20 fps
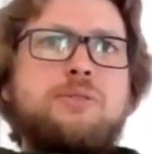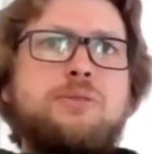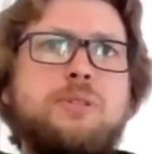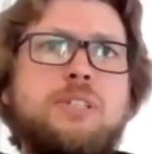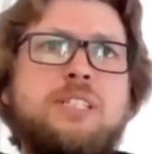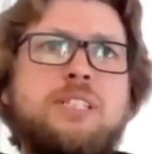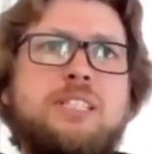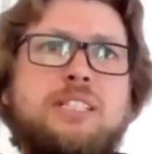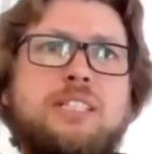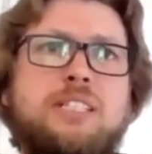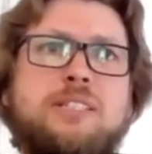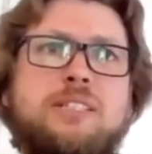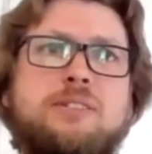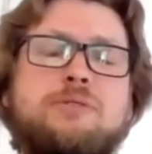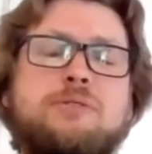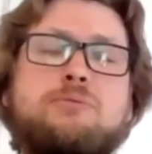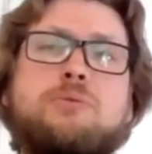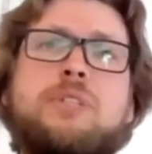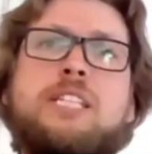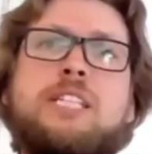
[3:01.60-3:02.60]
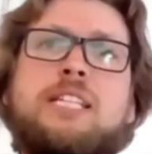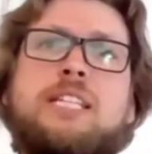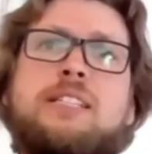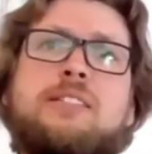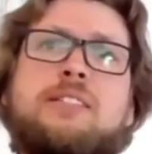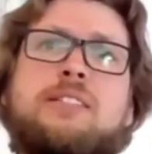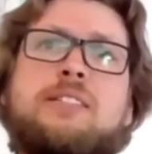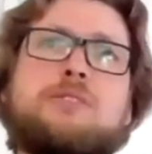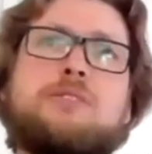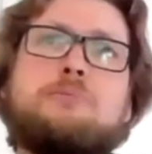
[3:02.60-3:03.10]
to exist, we need
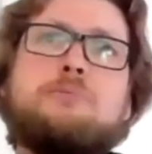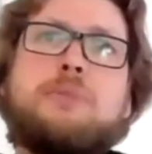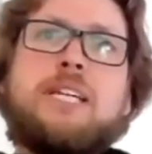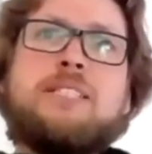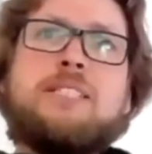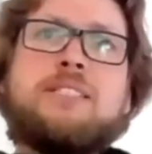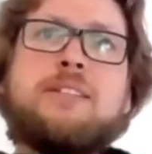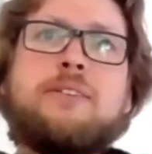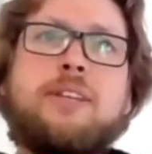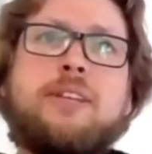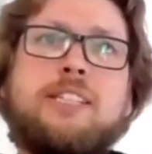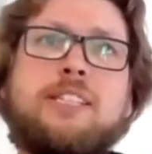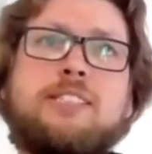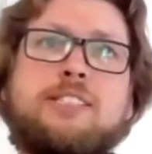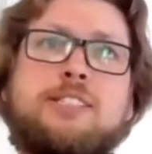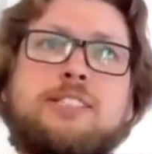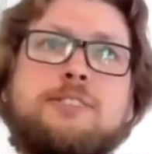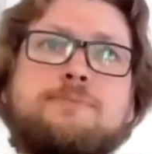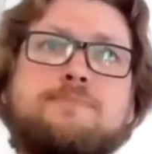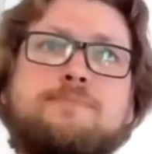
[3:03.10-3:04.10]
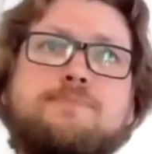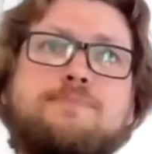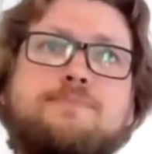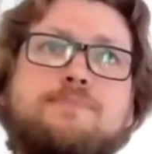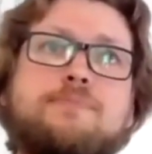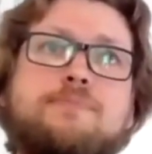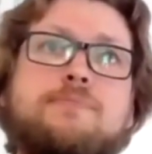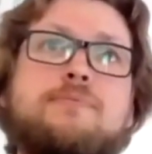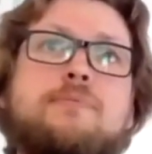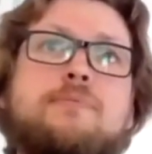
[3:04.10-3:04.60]
some basic things.
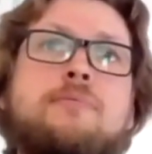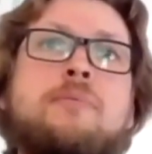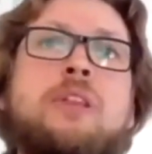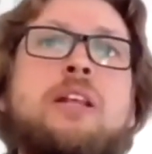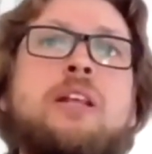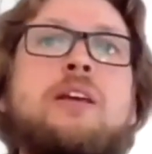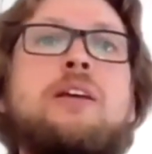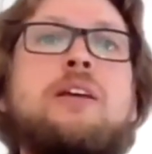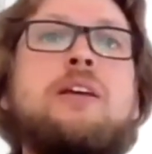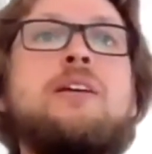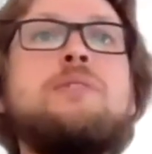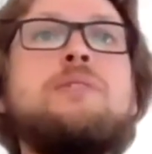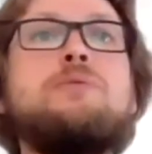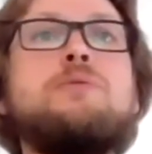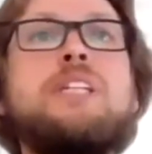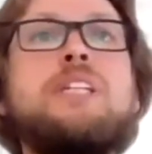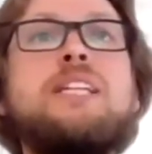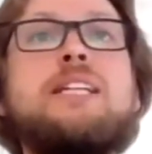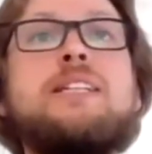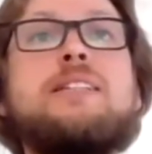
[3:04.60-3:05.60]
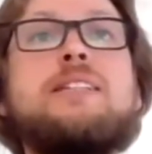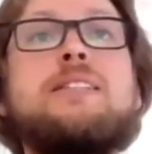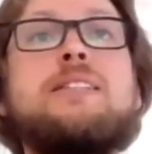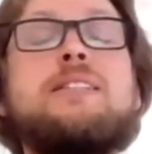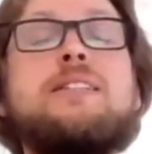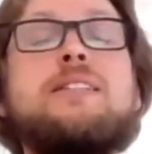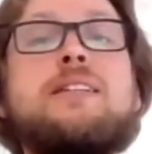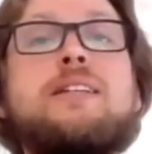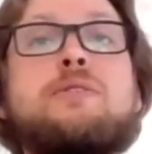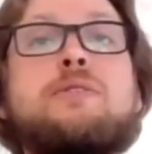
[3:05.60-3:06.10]
We need
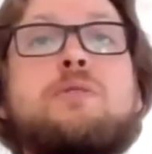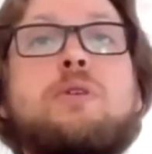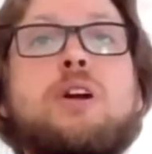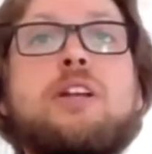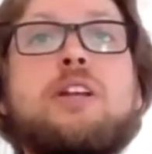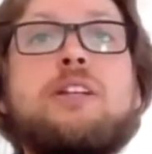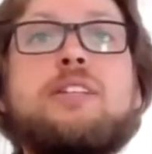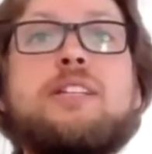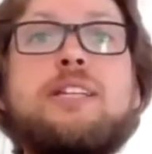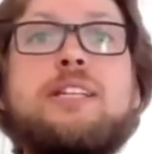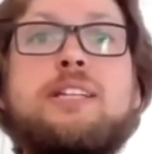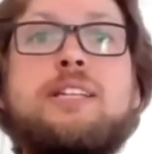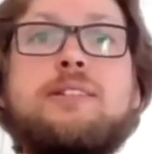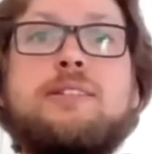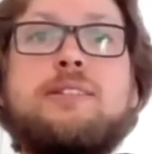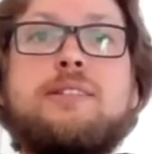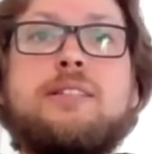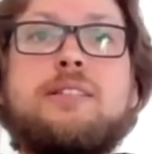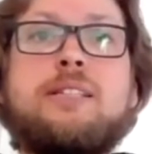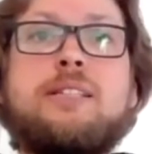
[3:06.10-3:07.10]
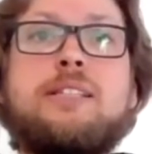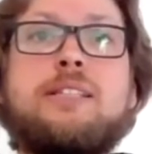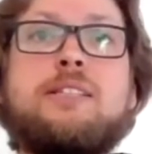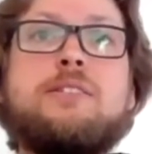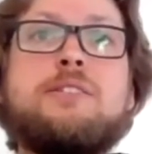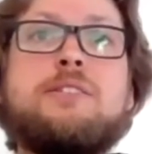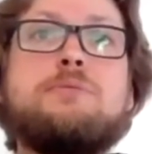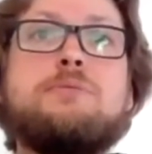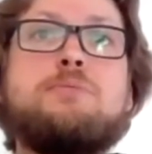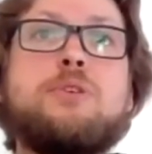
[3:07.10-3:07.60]
equality, that
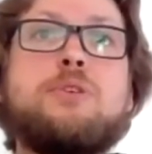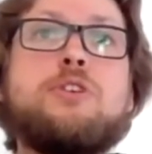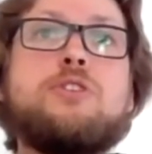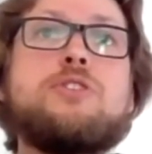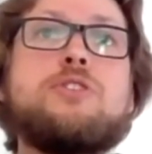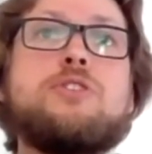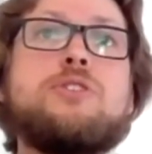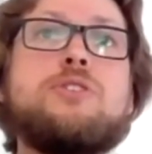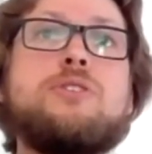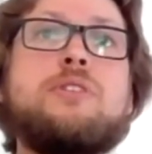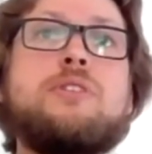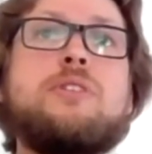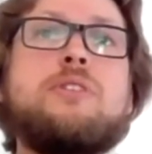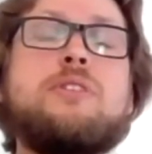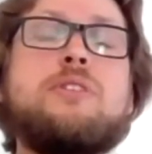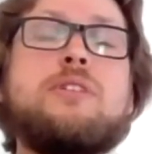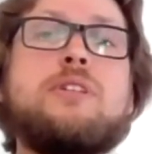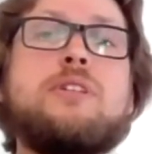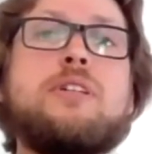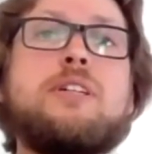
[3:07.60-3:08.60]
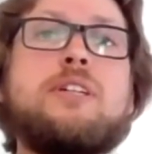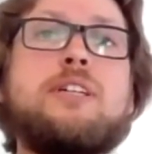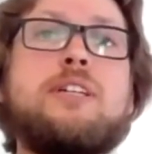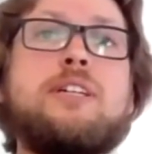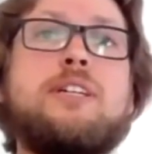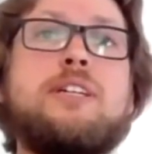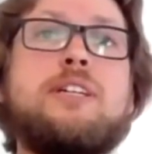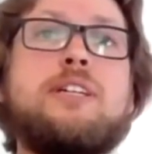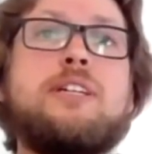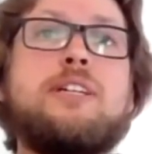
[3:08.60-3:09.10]
each person
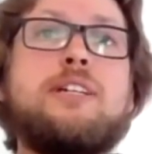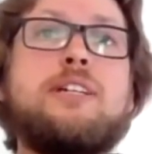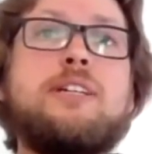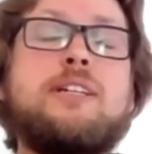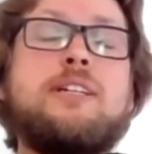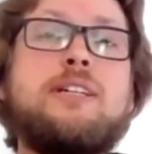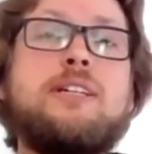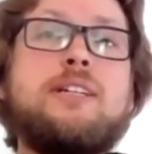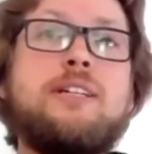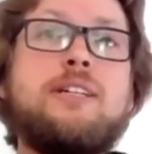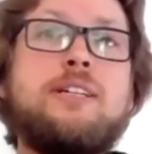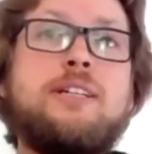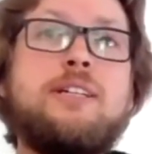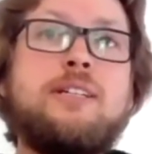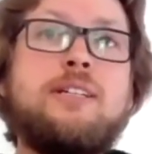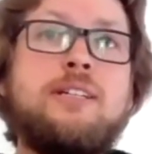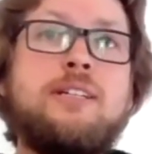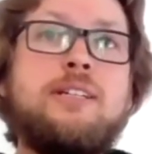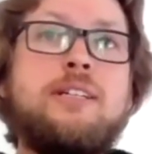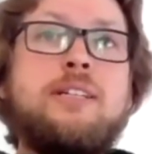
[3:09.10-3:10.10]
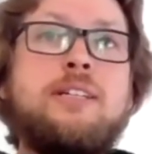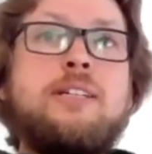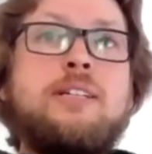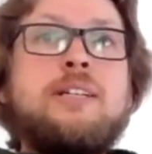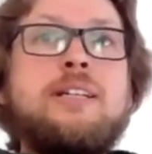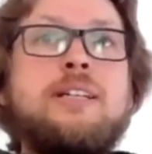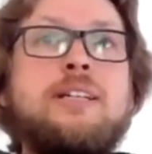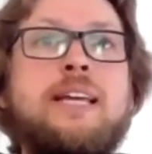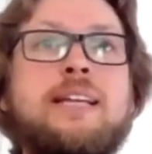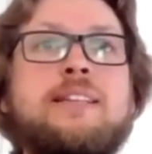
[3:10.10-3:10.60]
as
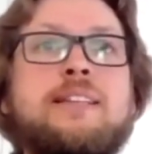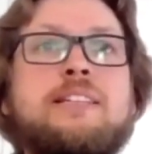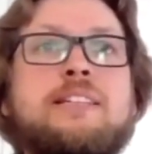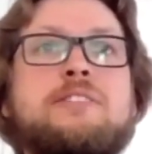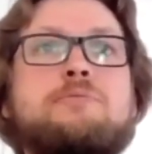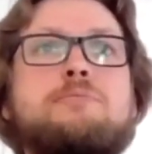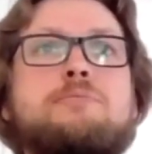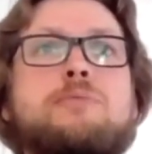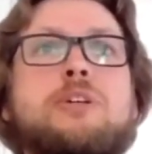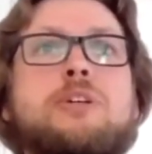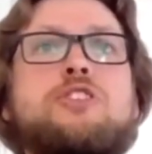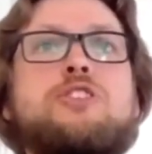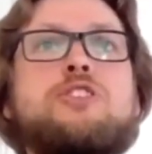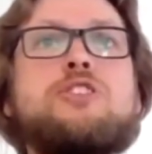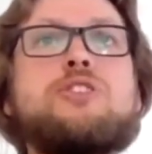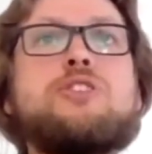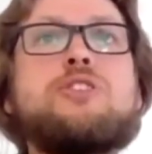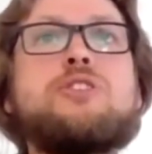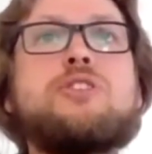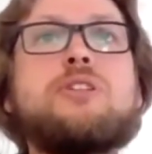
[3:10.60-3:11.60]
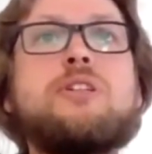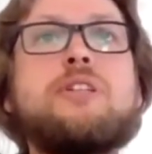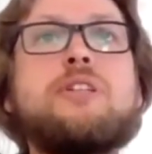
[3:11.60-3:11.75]
much